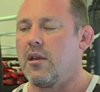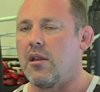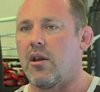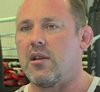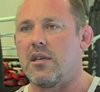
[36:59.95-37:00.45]
You
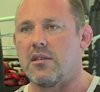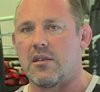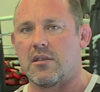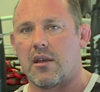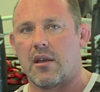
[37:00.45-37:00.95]
know, he says
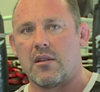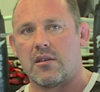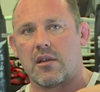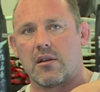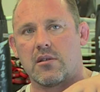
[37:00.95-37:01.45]

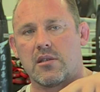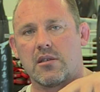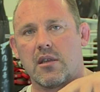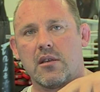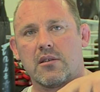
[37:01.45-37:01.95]
there's